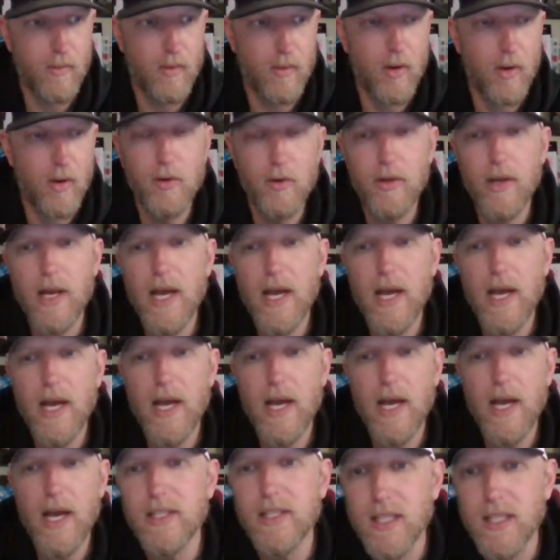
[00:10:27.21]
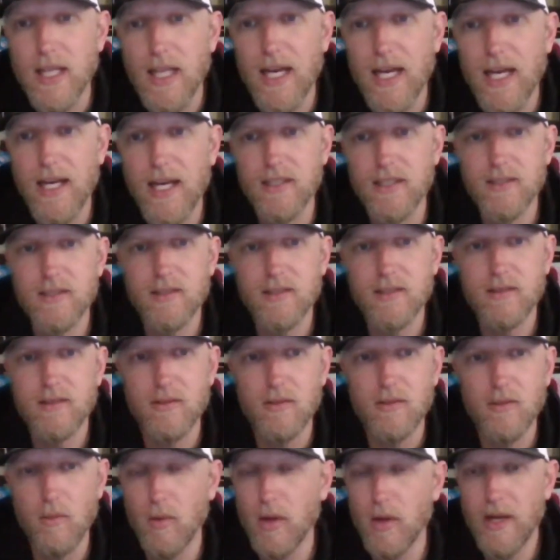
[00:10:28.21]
who do you have in this class?